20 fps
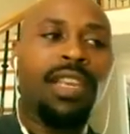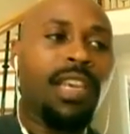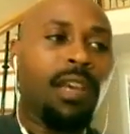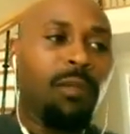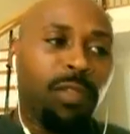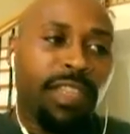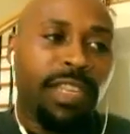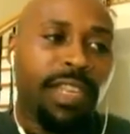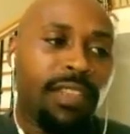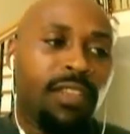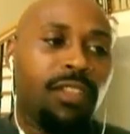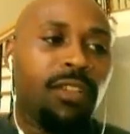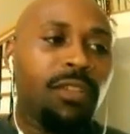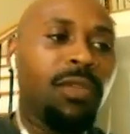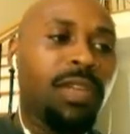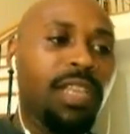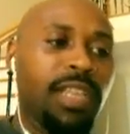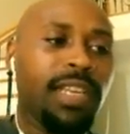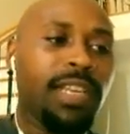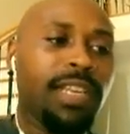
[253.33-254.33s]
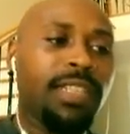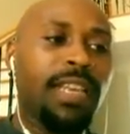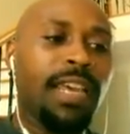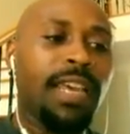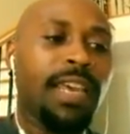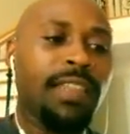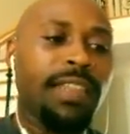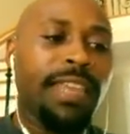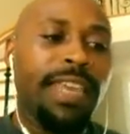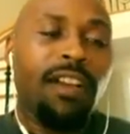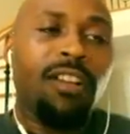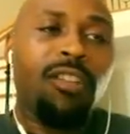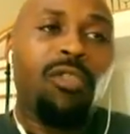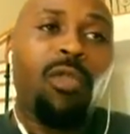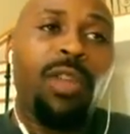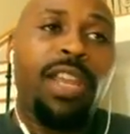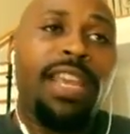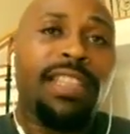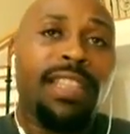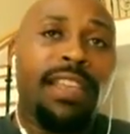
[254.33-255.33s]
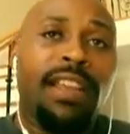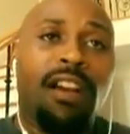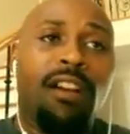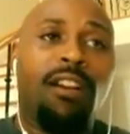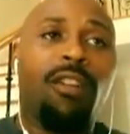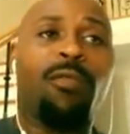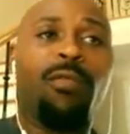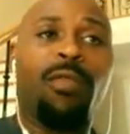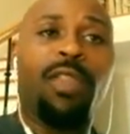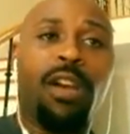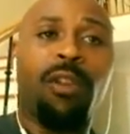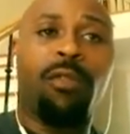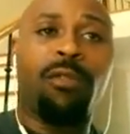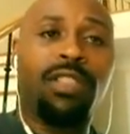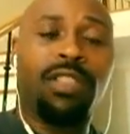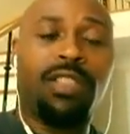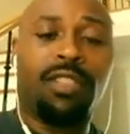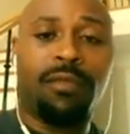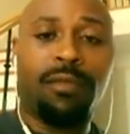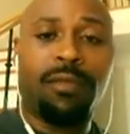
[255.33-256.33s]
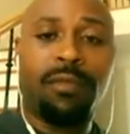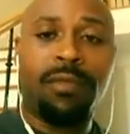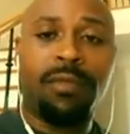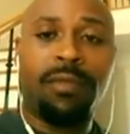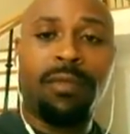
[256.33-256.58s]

And what they do is they'll create their own notes